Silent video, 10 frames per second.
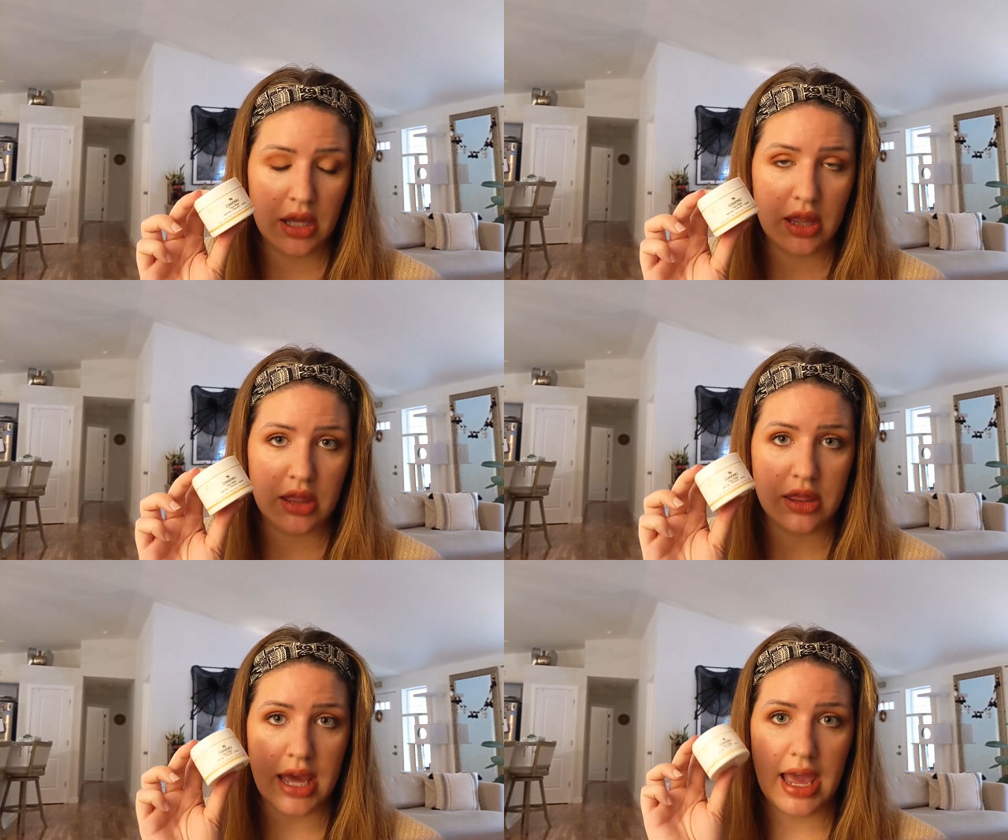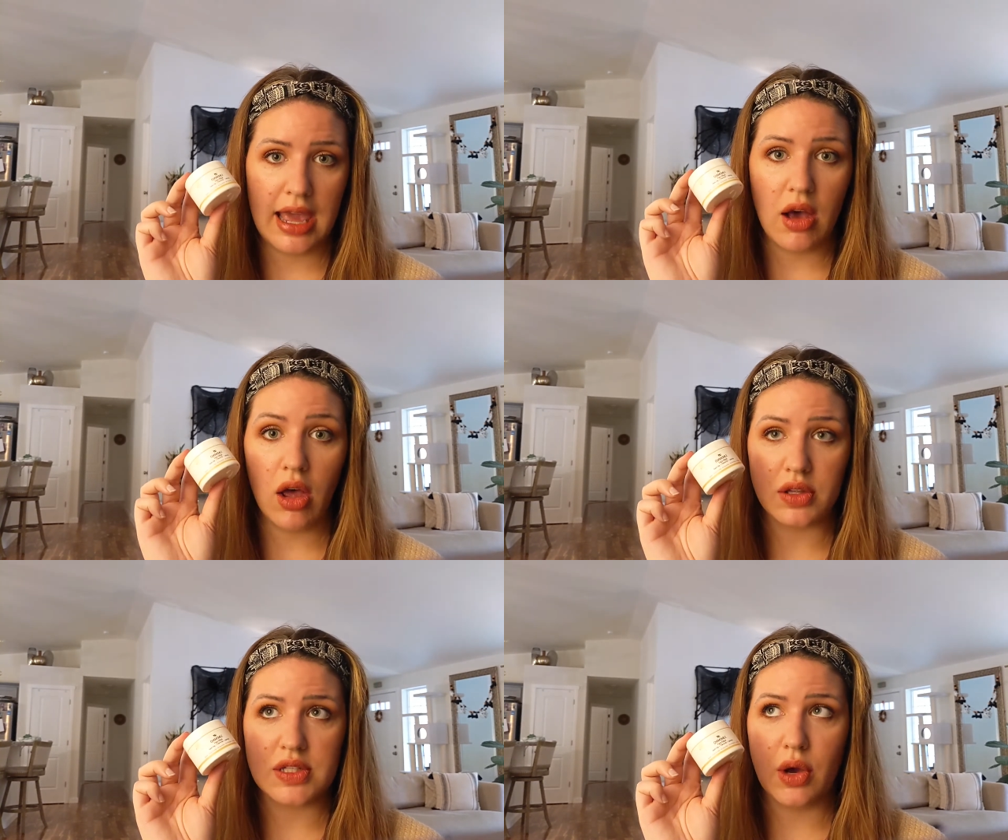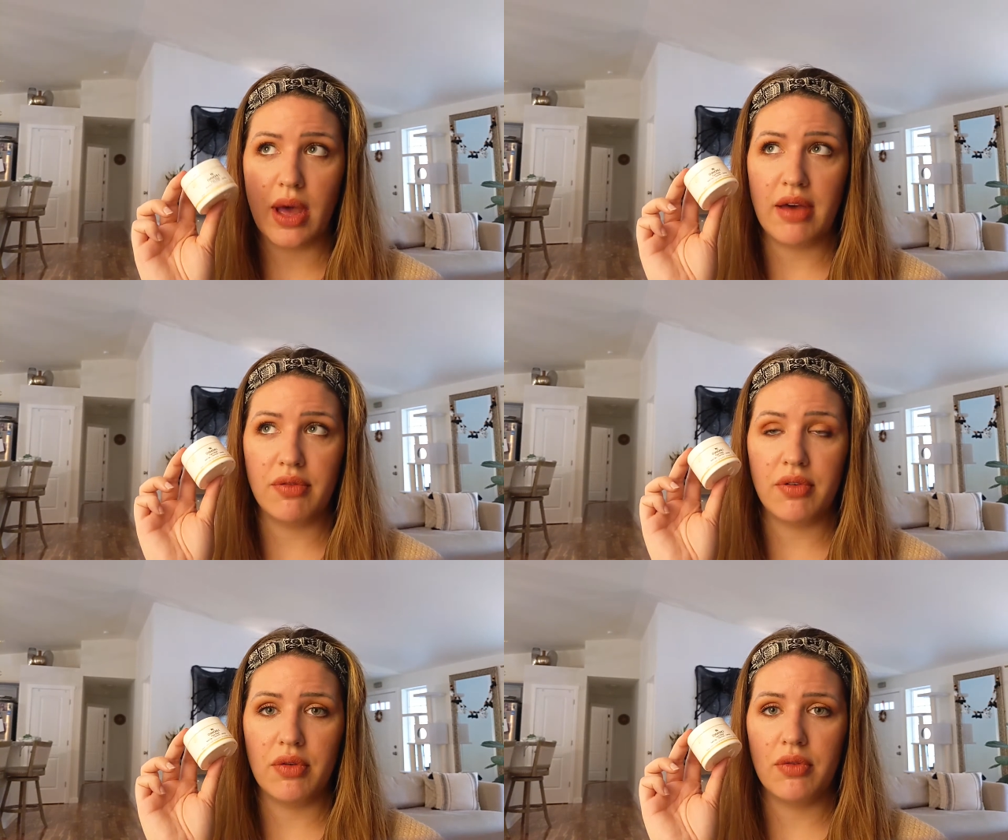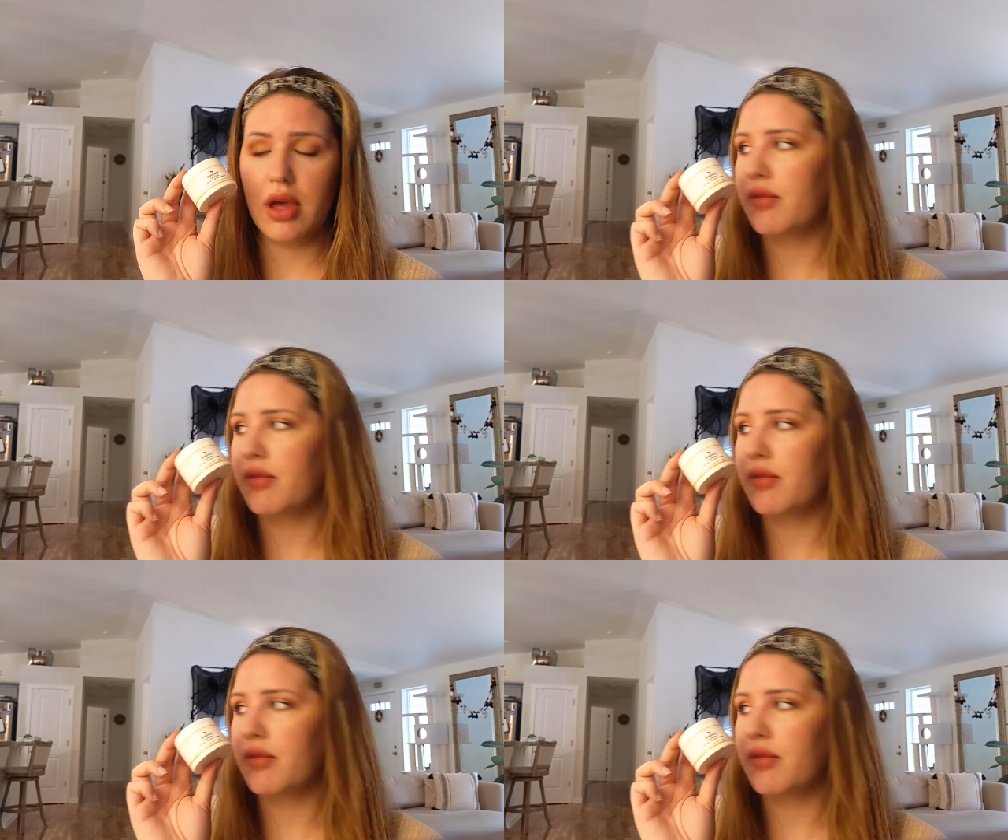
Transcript: They also have a